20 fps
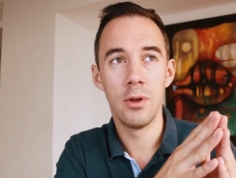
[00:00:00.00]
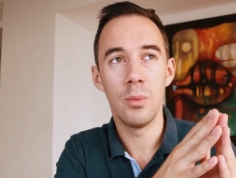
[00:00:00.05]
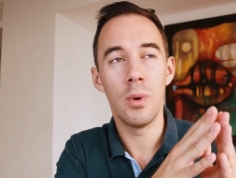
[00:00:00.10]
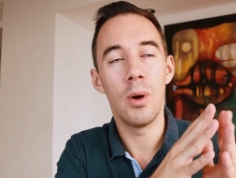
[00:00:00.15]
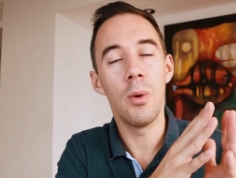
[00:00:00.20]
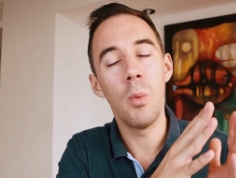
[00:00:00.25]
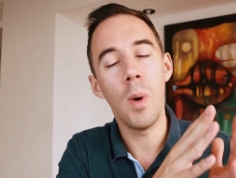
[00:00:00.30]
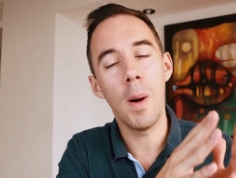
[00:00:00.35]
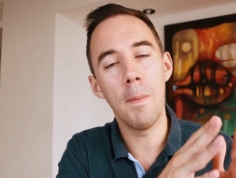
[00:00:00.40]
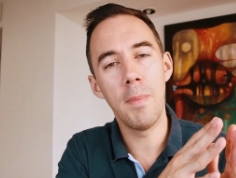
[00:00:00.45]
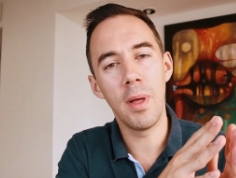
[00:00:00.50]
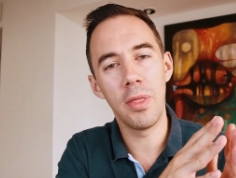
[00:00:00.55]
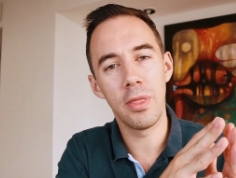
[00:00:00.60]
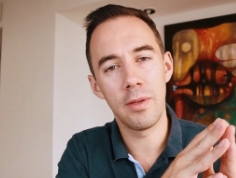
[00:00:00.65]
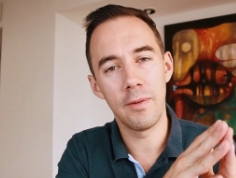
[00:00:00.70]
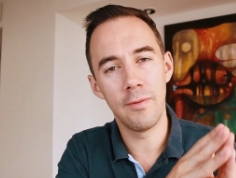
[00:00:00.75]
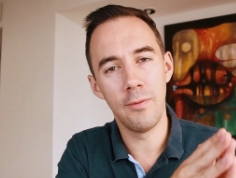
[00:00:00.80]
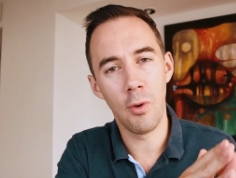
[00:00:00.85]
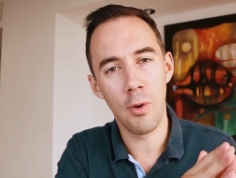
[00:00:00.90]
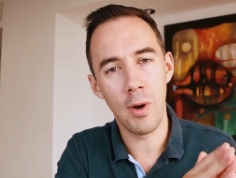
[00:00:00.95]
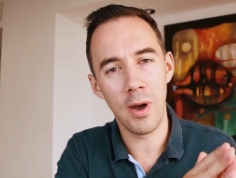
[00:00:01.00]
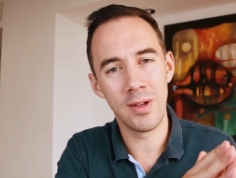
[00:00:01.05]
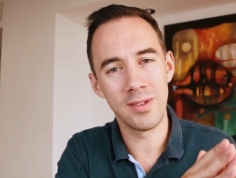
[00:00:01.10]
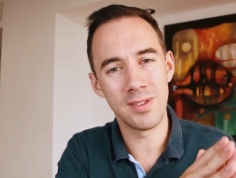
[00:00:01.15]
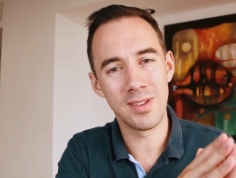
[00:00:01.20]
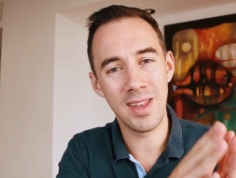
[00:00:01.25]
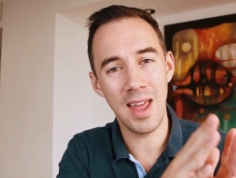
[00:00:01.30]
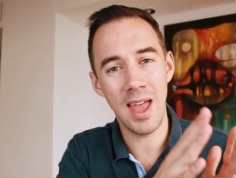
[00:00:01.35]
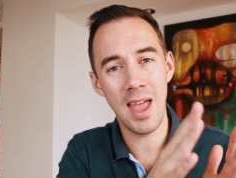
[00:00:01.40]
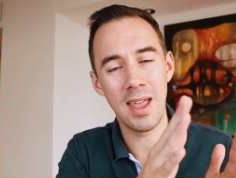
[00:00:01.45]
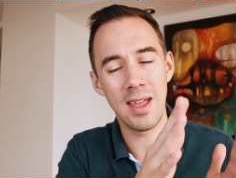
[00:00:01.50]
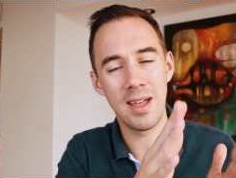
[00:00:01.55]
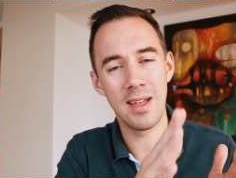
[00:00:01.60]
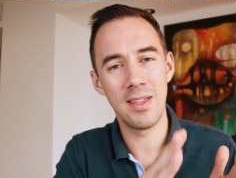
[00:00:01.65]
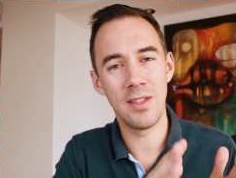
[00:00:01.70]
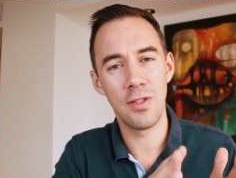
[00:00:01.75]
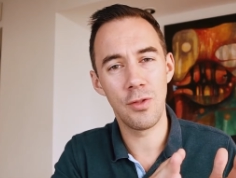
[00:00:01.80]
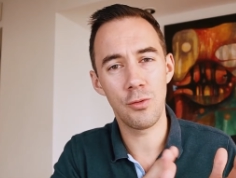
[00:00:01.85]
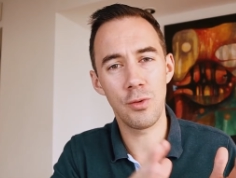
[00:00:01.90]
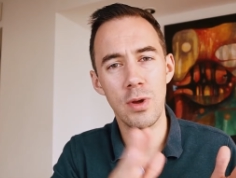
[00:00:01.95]
or one month of four hours a day, and
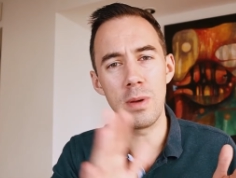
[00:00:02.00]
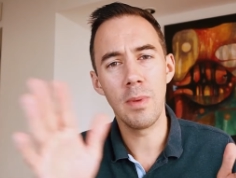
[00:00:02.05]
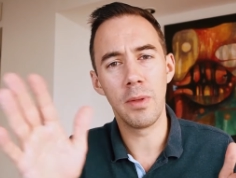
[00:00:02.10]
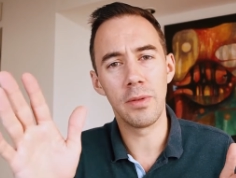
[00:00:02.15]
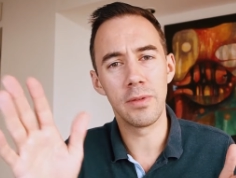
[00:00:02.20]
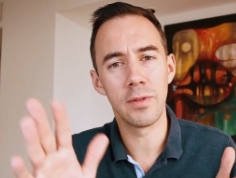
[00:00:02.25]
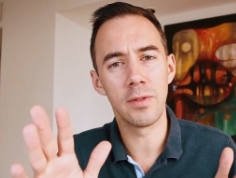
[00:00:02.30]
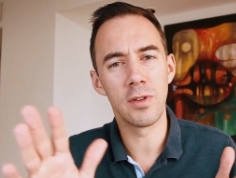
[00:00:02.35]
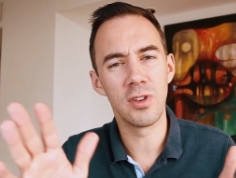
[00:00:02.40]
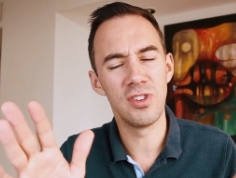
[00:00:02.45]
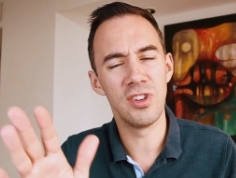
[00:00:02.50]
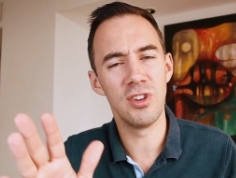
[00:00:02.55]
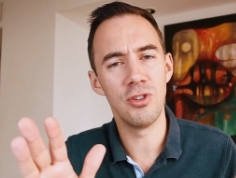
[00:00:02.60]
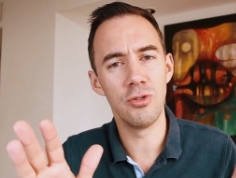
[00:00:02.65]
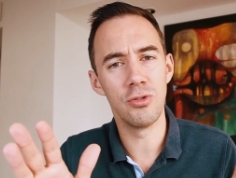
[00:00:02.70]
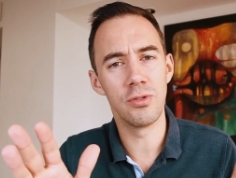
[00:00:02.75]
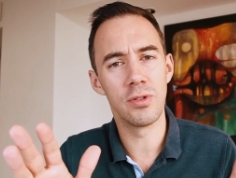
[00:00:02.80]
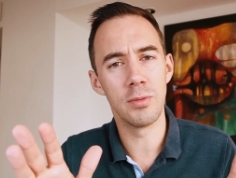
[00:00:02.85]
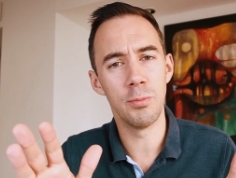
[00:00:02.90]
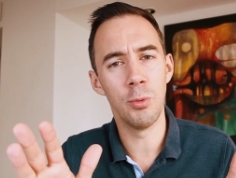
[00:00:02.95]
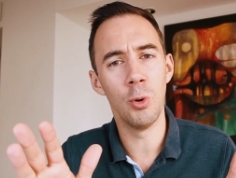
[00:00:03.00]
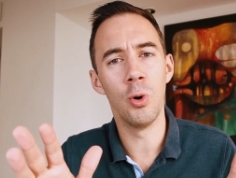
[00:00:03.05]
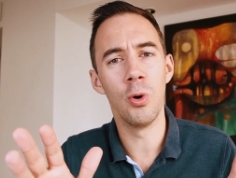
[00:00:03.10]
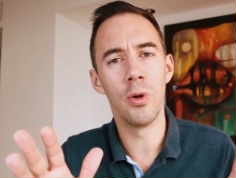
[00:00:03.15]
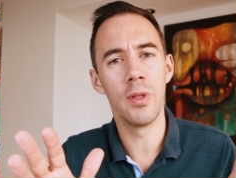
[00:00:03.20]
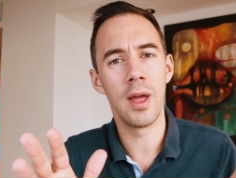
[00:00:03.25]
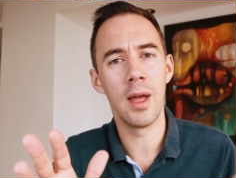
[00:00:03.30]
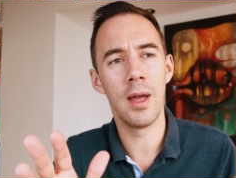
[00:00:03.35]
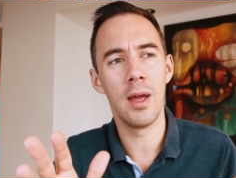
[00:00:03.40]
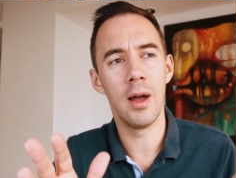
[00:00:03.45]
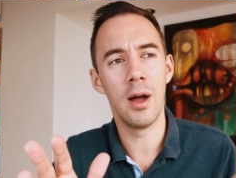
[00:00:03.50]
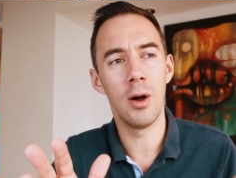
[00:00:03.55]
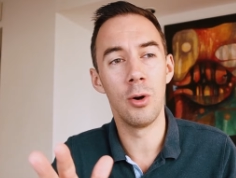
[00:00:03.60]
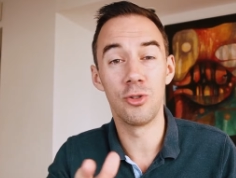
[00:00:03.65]
then three months of continued support there,